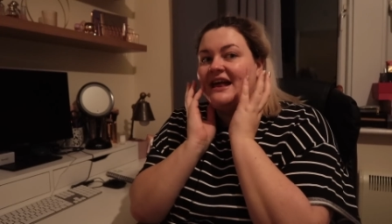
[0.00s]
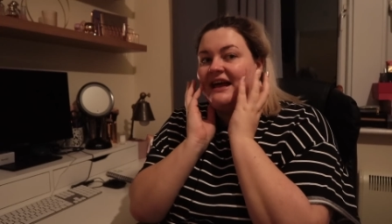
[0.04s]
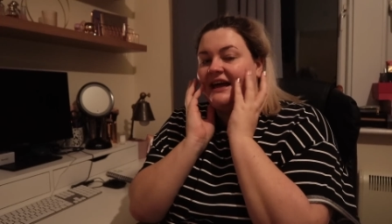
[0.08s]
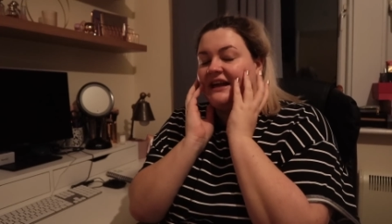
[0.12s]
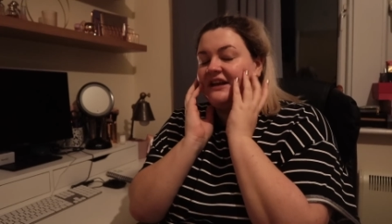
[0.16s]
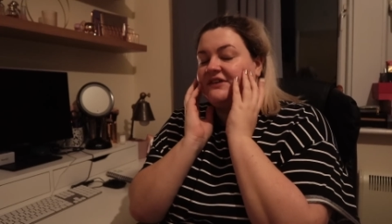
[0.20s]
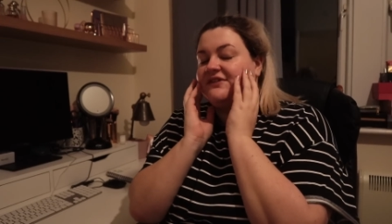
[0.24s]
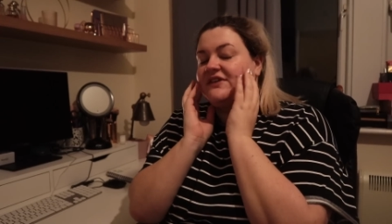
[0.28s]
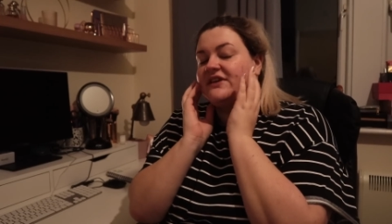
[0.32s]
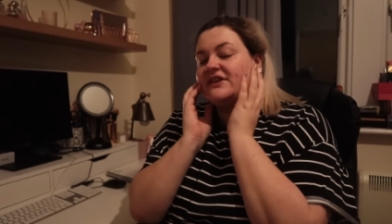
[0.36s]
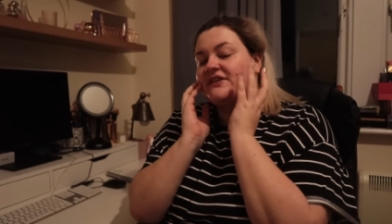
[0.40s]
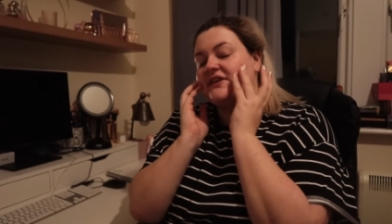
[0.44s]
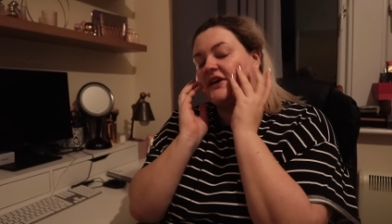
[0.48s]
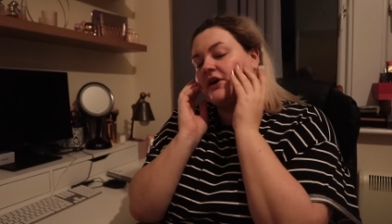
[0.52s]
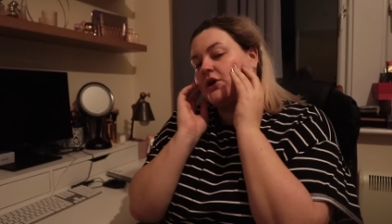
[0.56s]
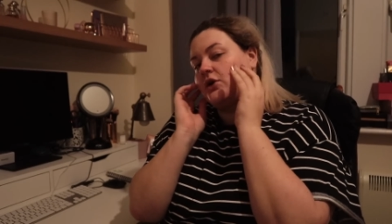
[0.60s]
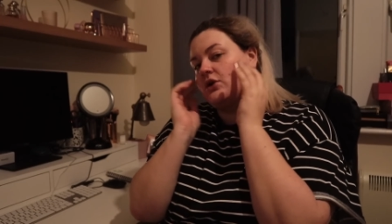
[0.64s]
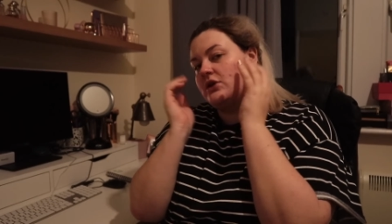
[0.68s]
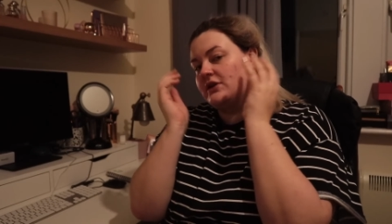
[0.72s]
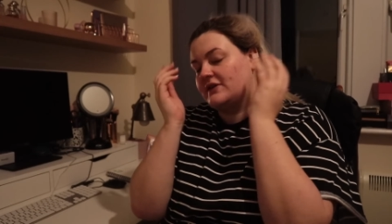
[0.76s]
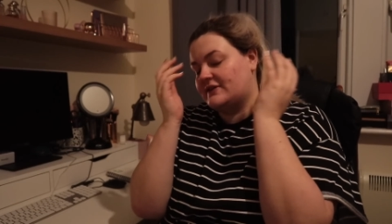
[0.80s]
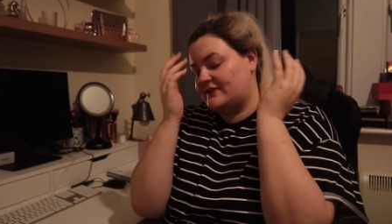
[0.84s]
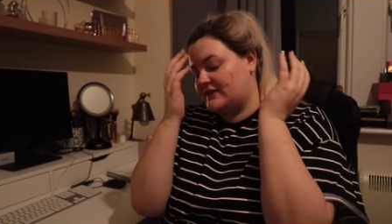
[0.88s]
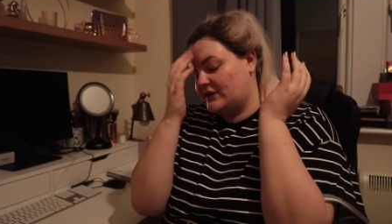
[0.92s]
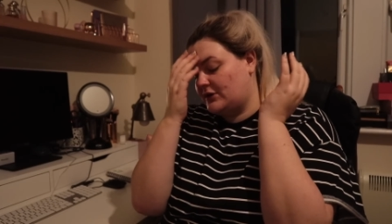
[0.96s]
and it feels like
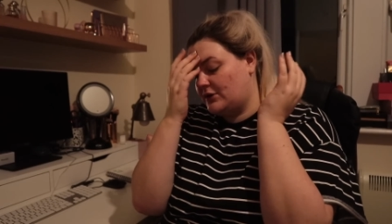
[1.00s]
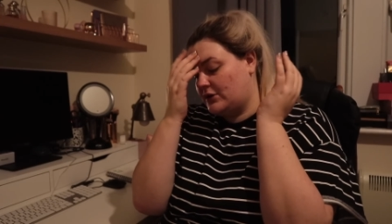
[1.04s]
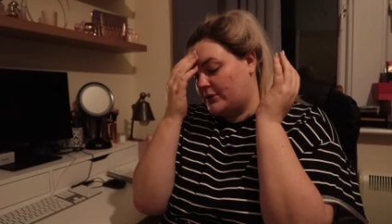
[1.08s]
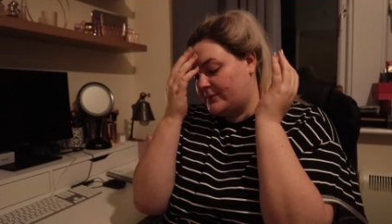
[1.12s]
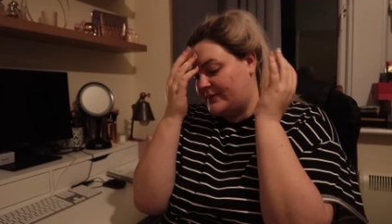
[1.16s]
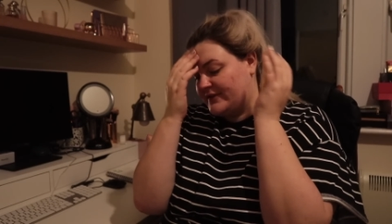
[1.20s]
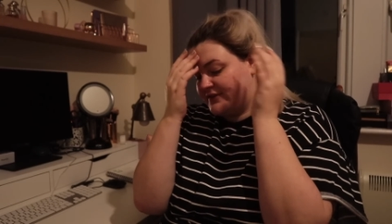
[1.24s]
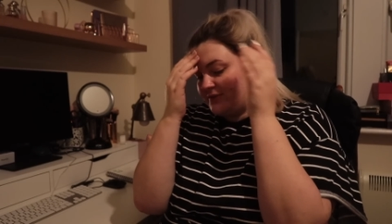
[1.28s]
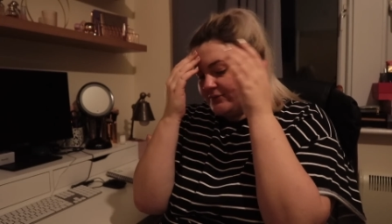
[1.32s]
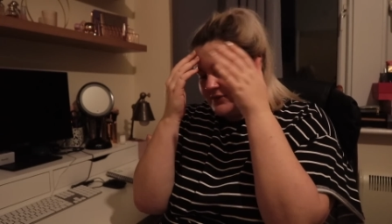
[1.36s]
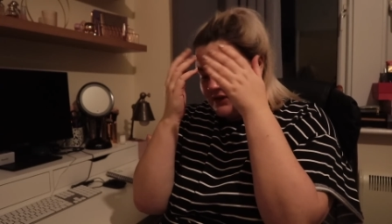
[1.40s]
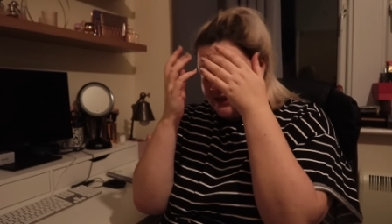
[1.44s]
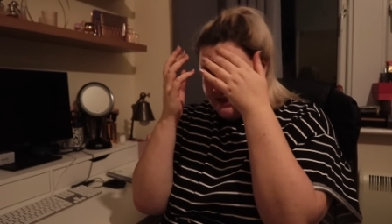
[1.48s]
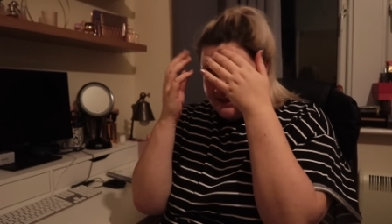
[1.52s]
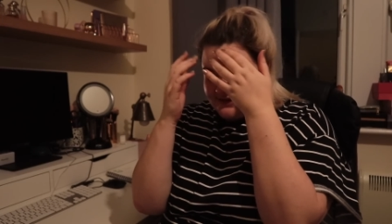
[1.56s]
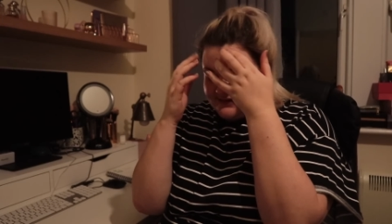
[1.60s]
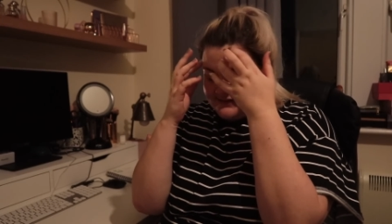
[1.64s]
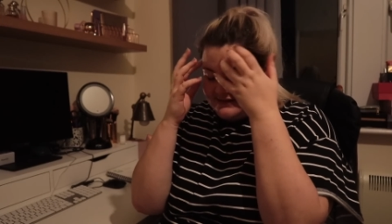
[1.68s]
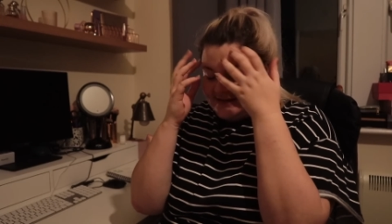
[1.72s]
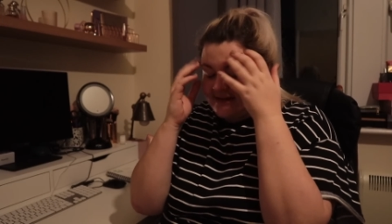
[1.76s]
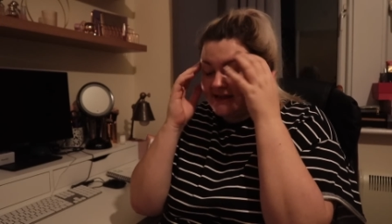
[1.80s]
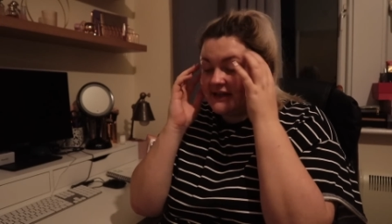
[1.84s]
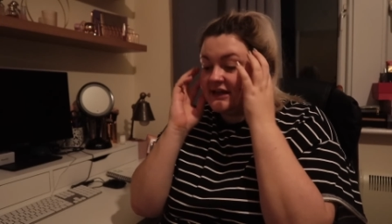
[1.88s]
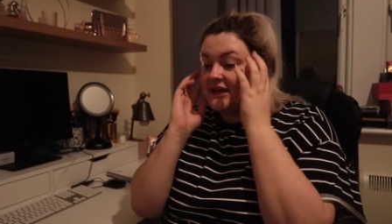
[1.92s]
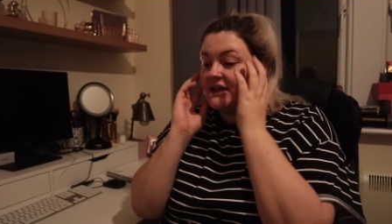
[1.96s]
all the serum is really
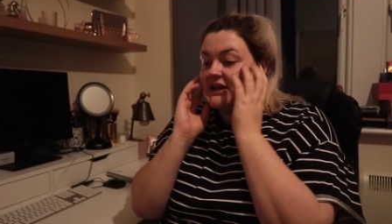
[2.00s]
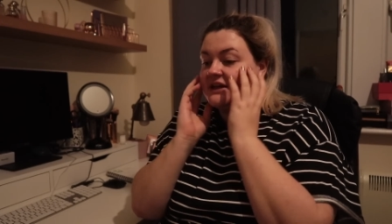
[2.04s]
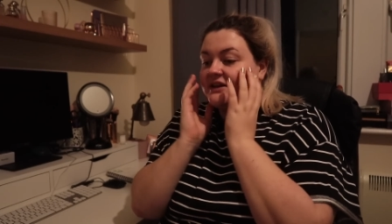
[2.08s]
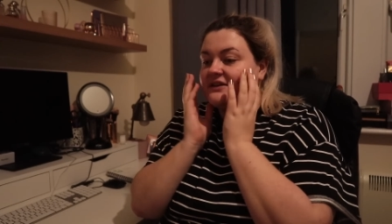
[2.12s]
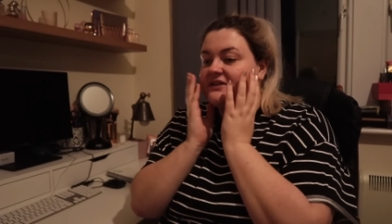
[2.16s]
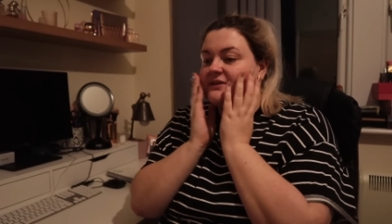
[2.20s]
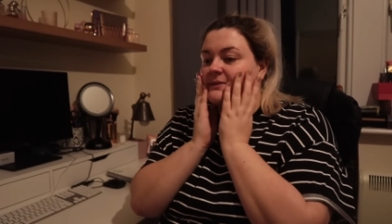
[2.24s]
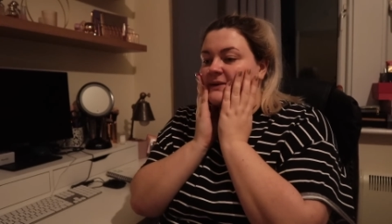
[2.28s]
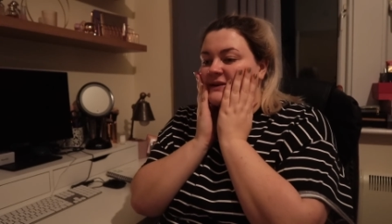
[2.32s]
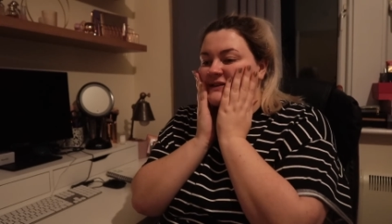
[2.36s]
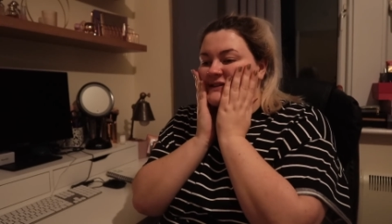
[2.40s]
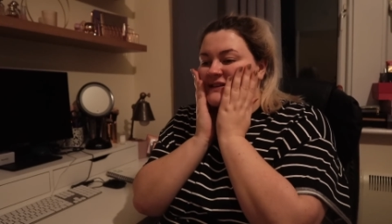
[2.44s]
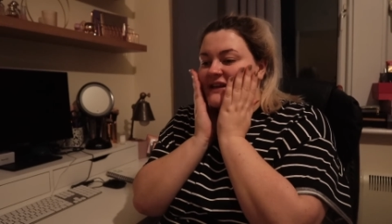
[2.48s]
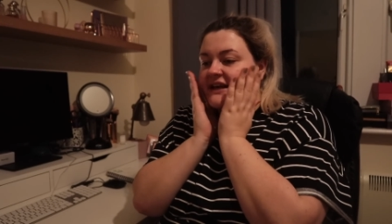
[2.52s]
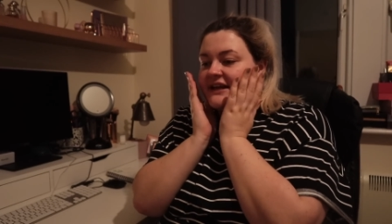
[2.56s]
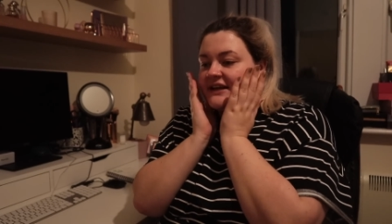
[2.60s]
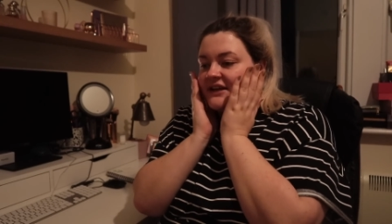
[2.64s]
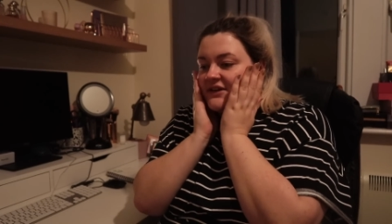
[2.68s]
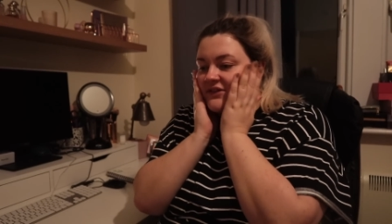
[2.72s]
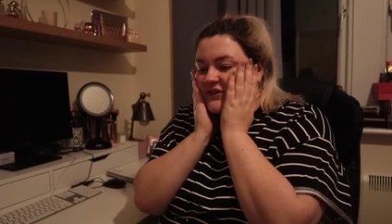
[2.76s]
sinking into my skin.